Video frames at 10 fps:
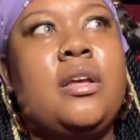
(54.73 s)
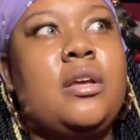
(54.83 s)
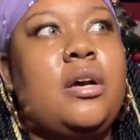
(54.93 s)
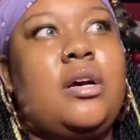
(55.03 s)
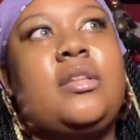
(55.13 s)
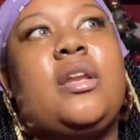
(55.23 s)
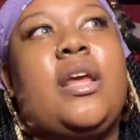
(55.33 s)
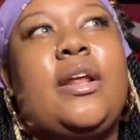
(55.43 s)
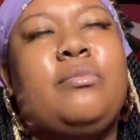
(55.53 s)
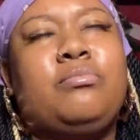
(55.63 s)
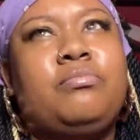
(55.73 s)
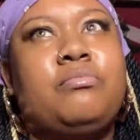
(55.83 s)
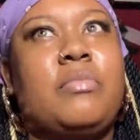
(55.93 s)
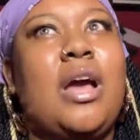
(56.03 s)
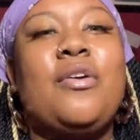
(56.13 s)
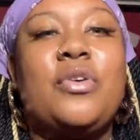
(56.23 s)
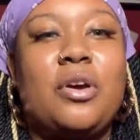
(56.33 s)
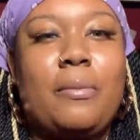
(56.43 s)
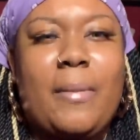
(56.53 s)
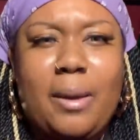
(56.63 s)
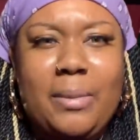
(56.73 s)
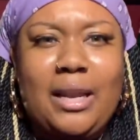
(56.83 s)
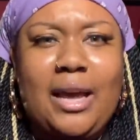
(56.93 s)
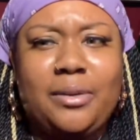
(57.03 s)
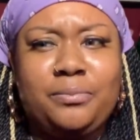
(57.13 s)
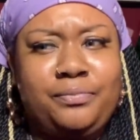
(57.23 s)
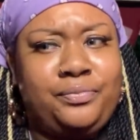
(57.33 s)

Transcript: other than, I don't know, maybe like